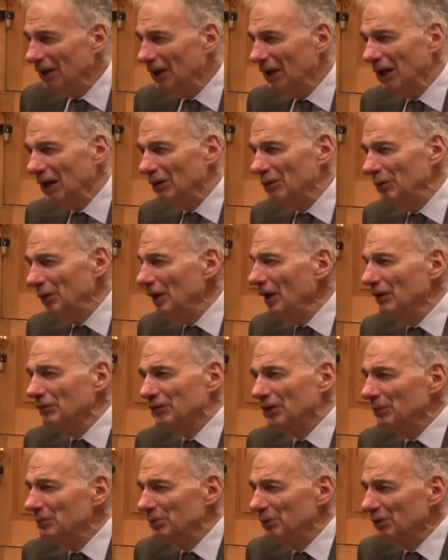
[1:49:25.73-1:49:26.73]
I, we have
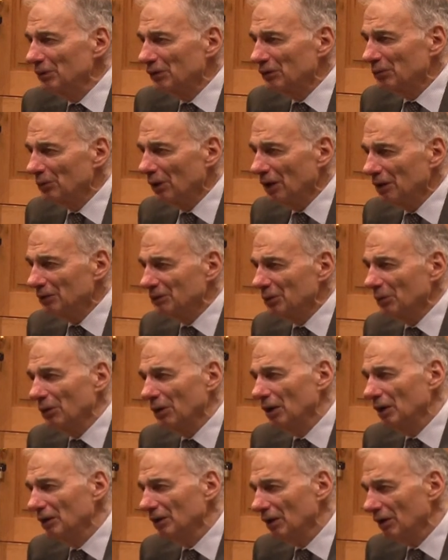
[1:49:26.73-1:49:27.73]
computers wall to
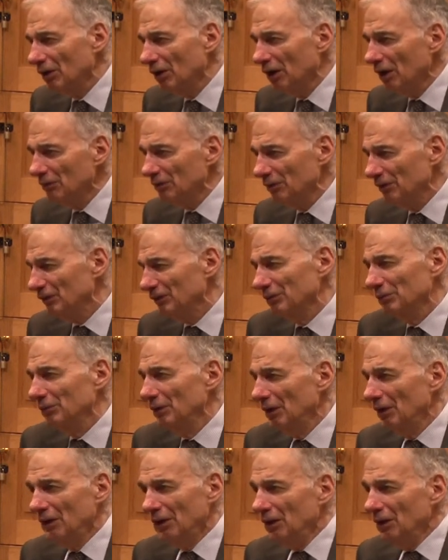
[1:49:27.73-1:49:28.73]
wall in our office. and
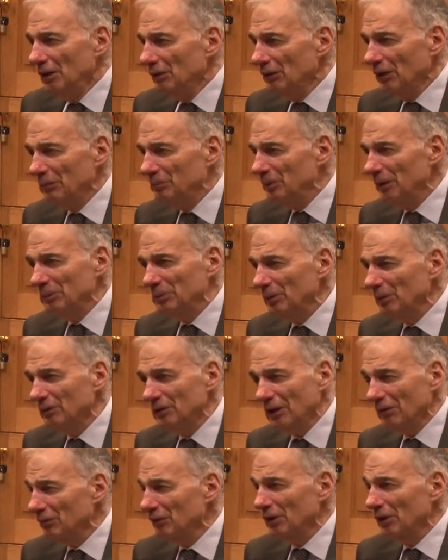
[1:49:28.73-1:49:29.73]
We have people who
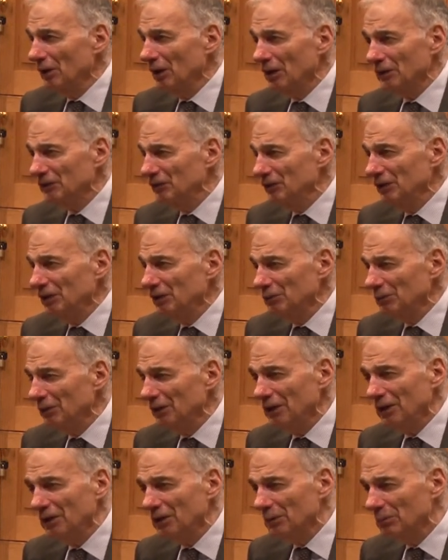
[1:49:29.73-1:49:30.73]
never are seen
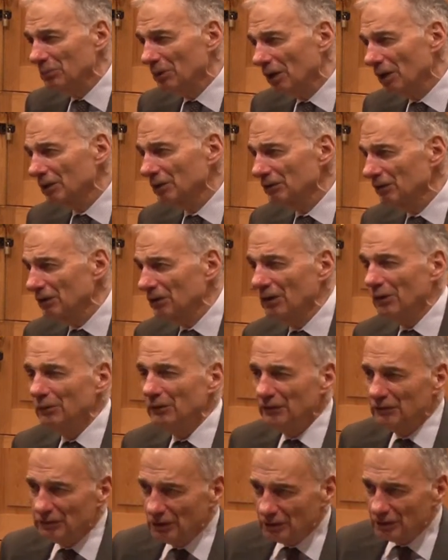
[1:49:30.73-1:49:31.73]
reading a book. They're
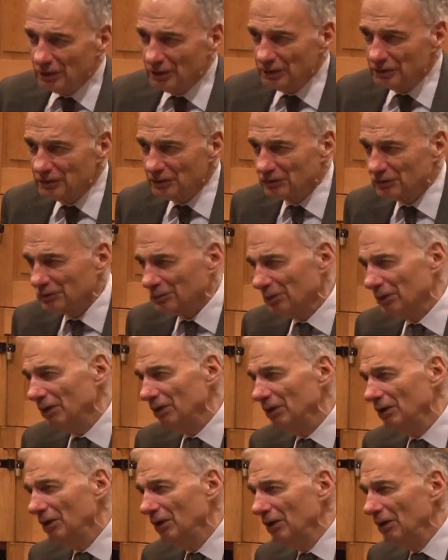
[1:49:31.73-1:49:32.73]
always looking at the
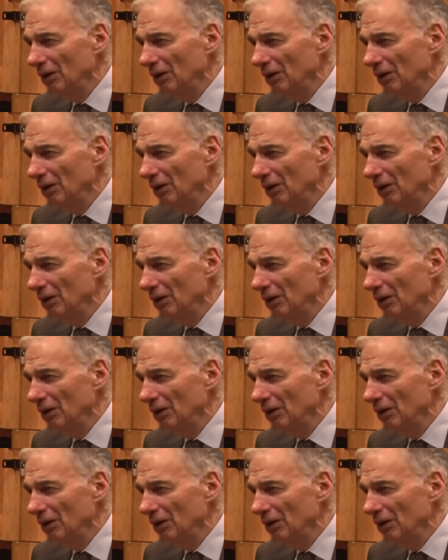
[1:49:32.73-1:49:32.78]
screen.